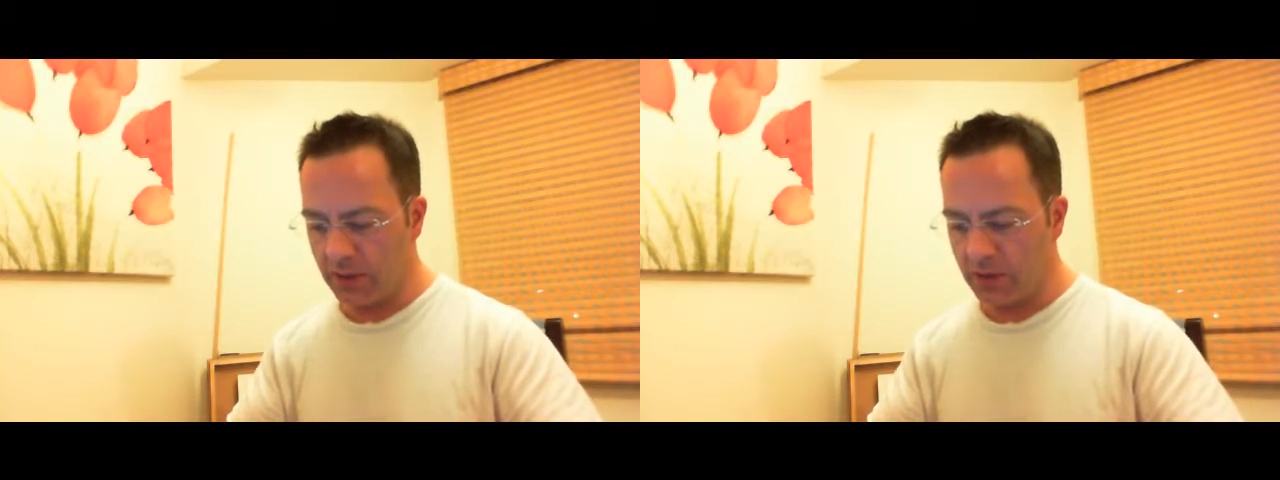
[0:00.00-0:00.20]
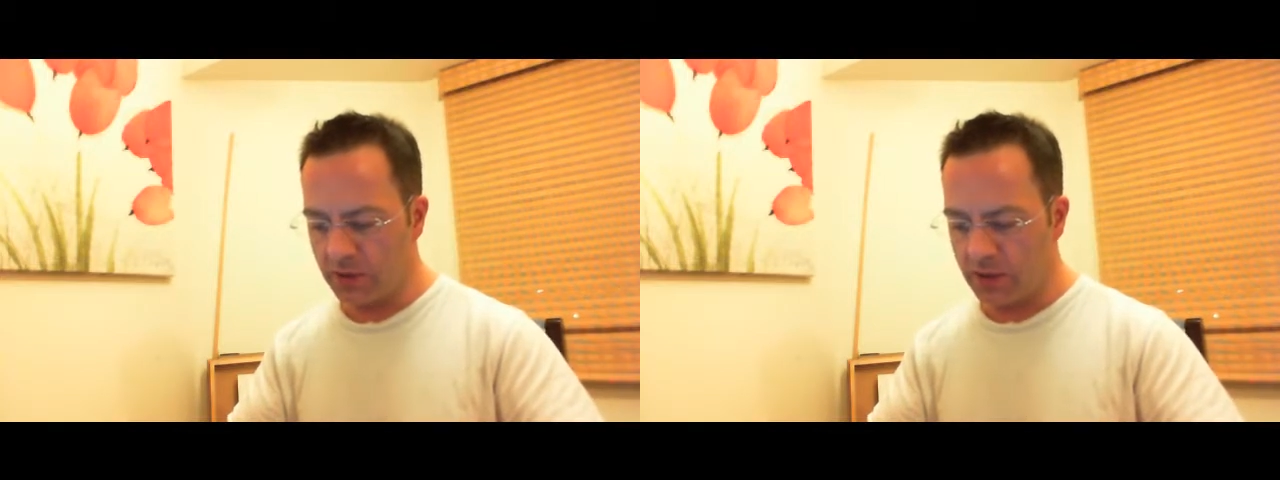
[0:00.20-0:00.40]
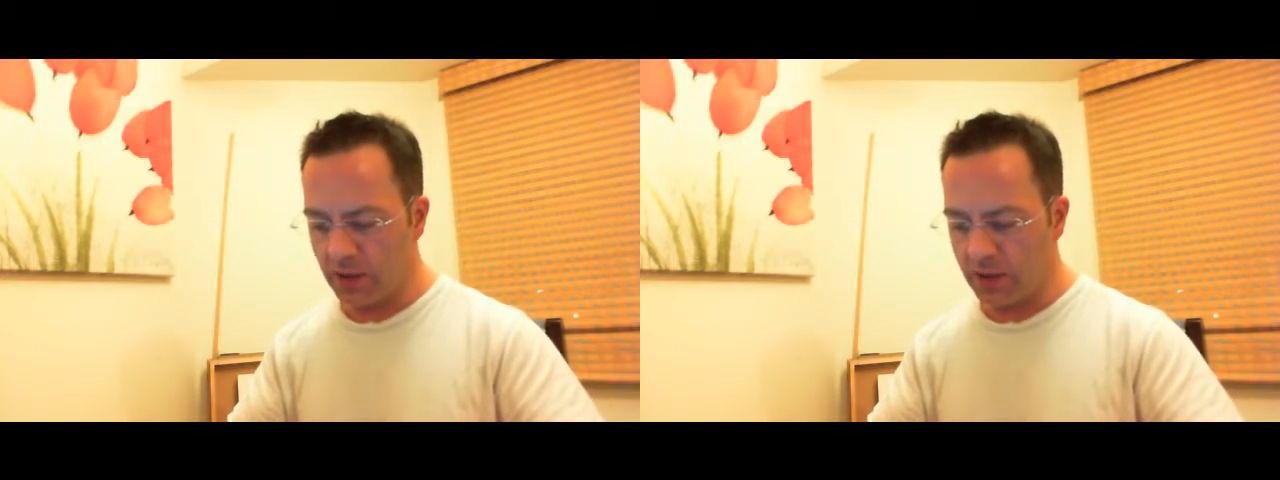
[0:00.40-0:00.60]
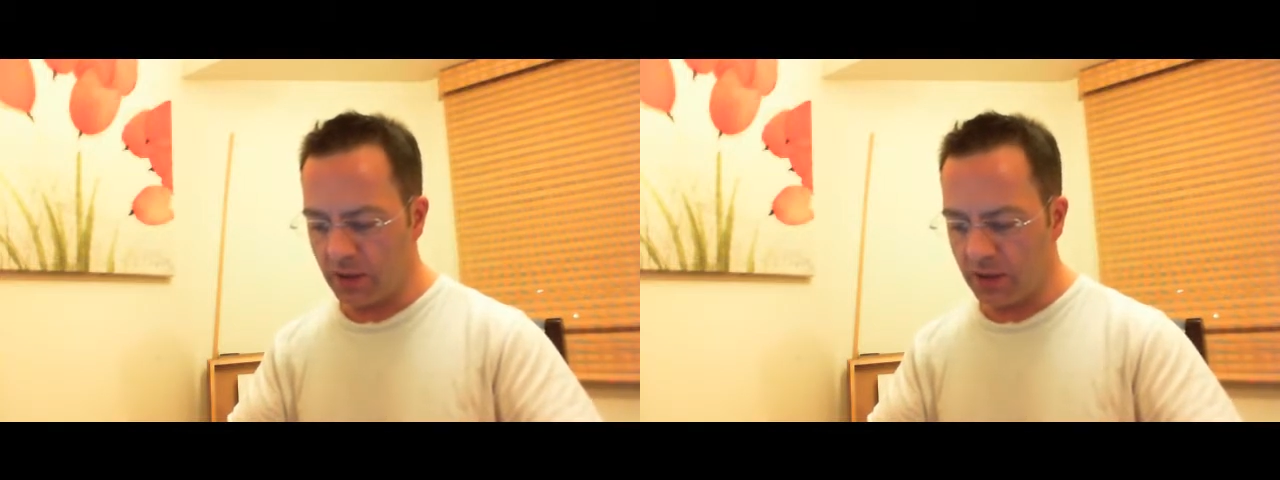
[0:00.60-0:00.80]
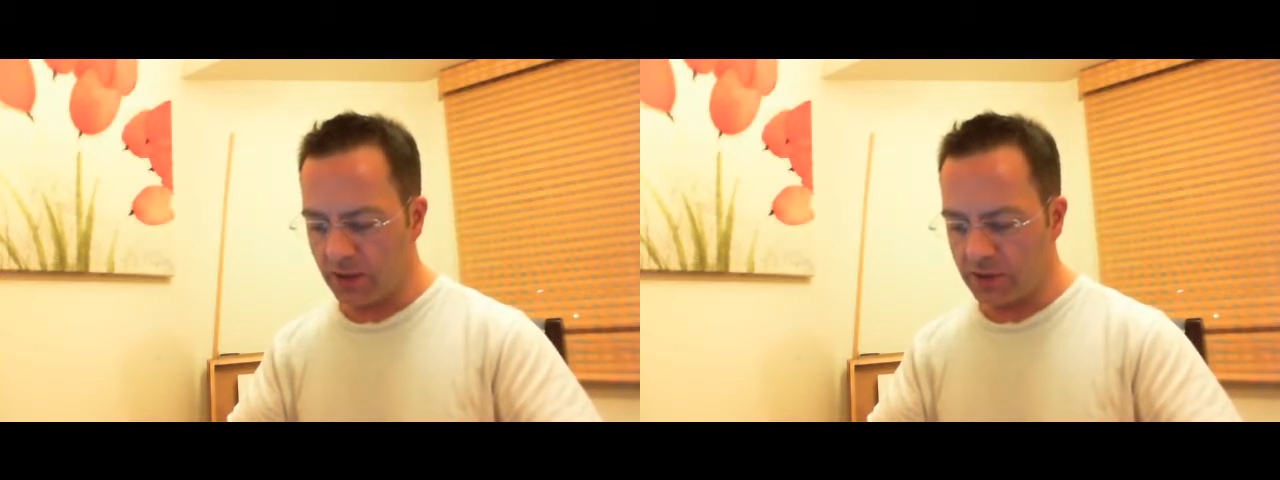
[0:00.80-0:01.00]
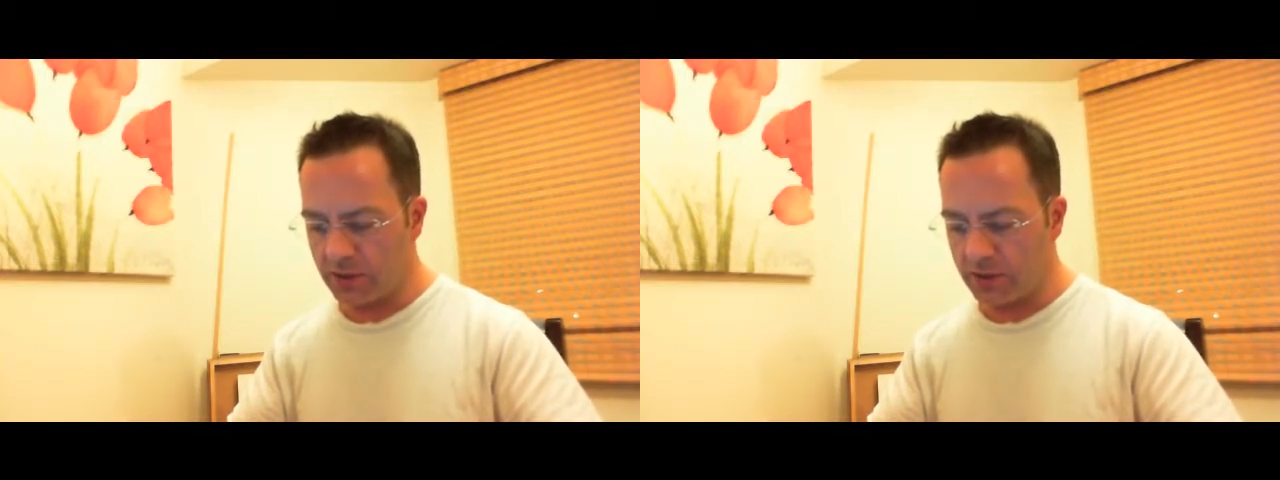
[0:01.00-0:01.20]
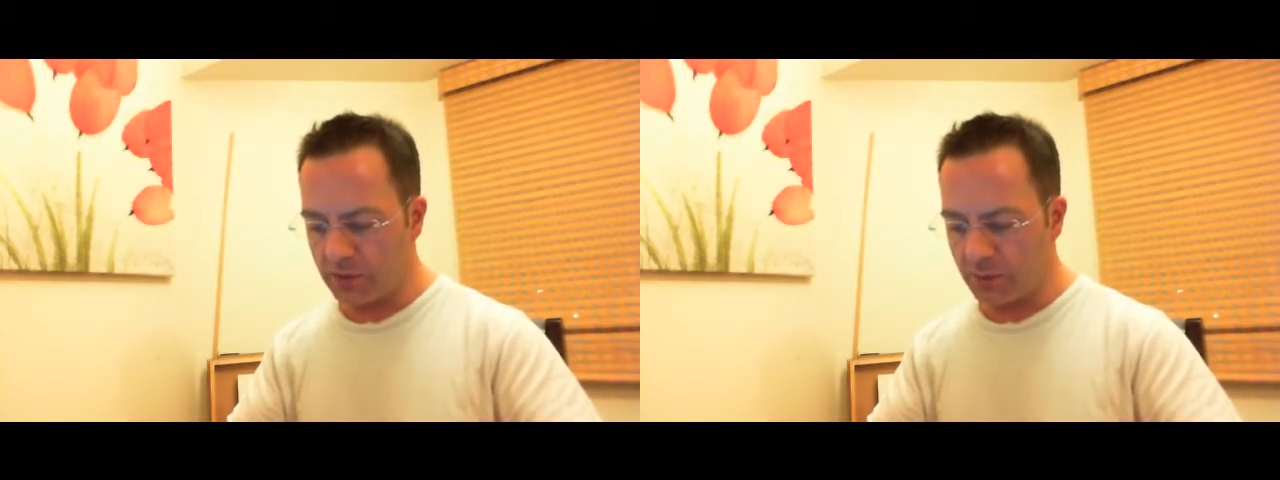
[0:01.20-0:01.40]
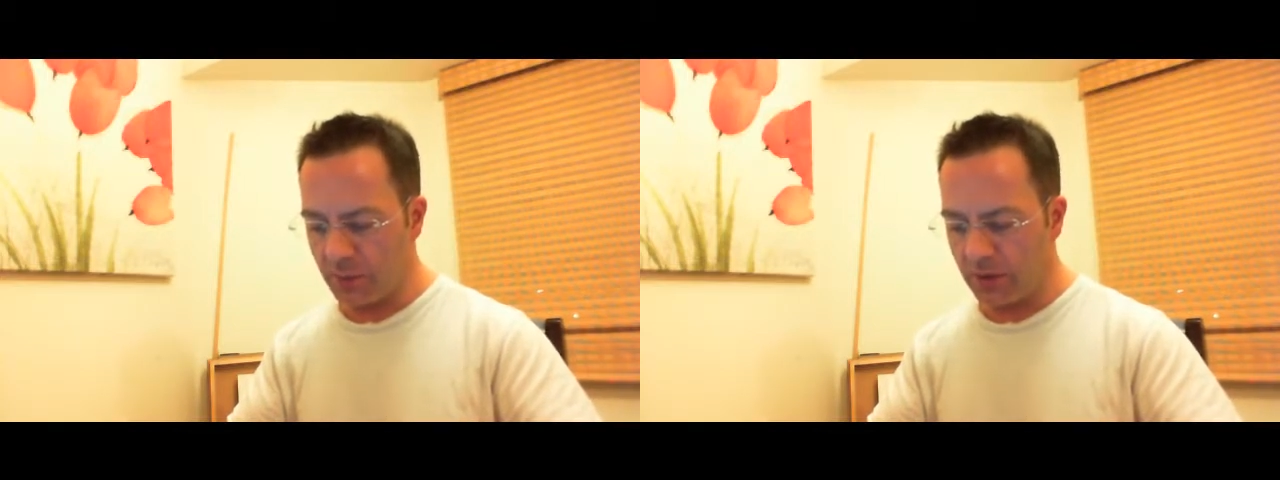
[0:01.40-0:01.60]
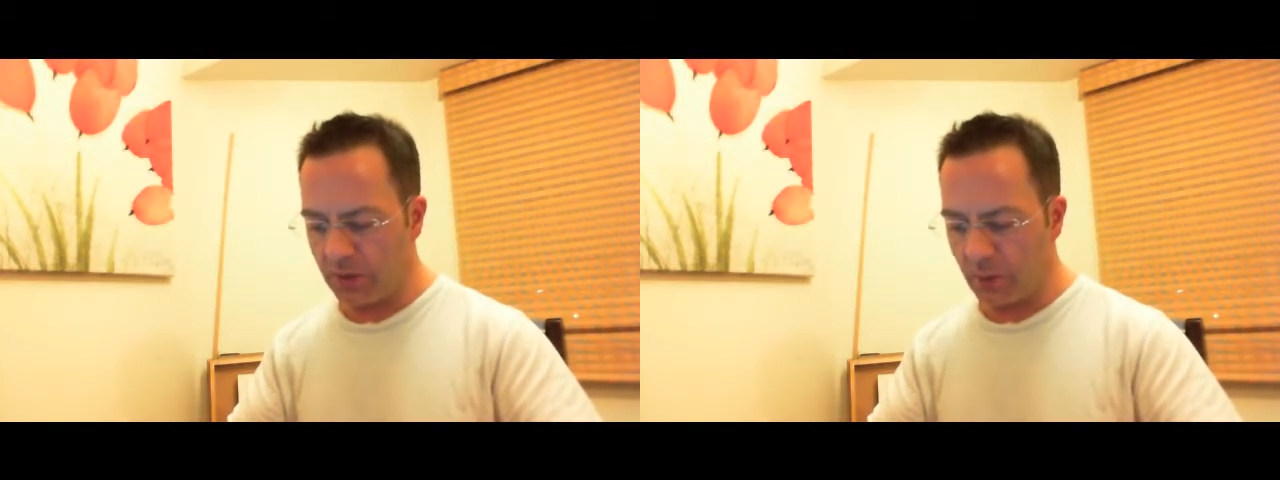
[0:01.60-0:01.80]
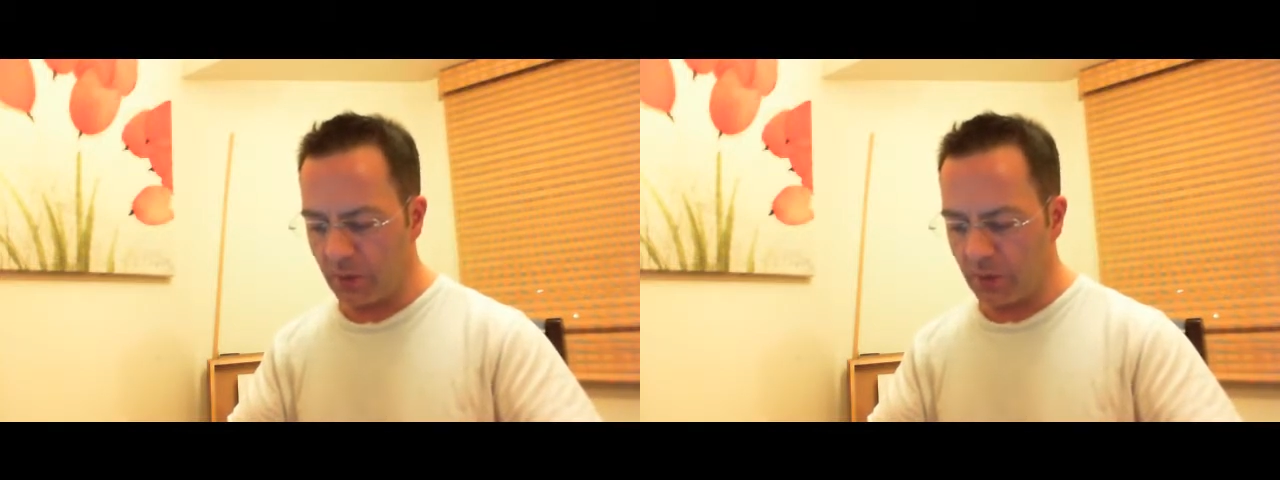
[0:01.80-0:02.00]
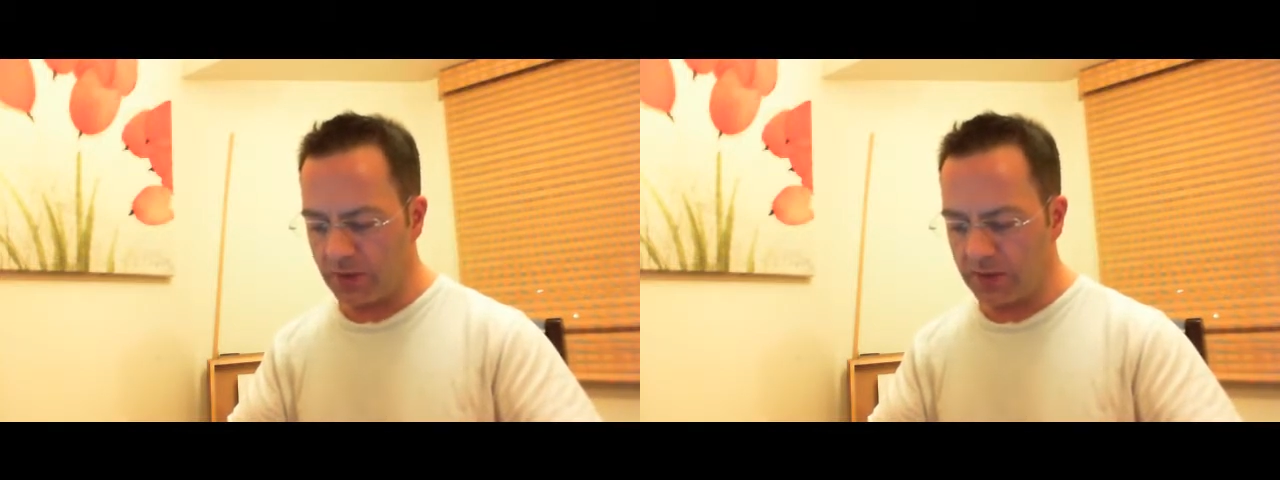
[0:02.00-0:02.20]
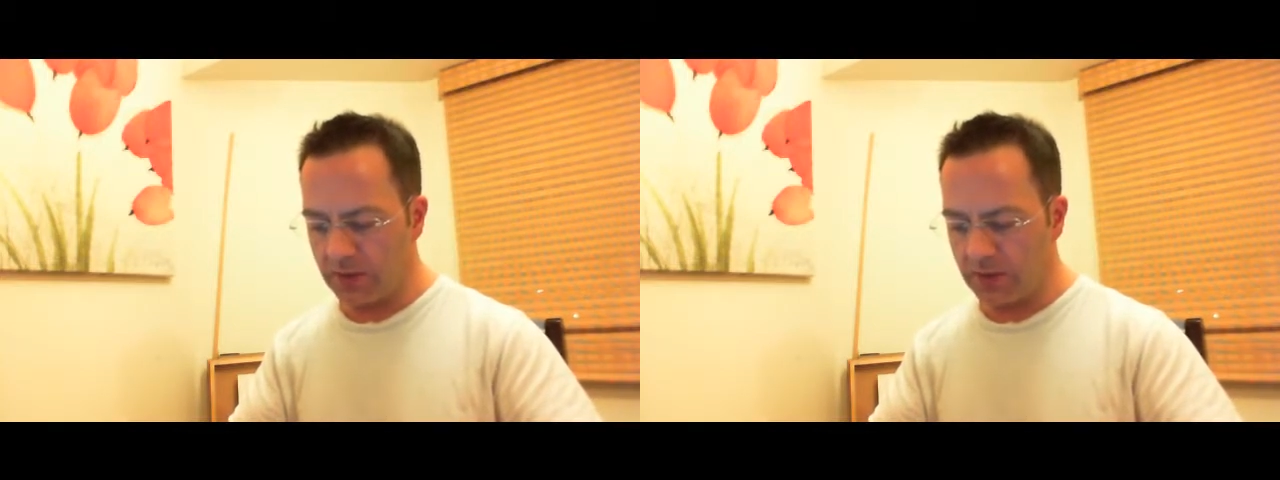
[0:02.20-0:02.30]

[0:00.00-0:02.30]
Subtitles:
CIA agents have been operating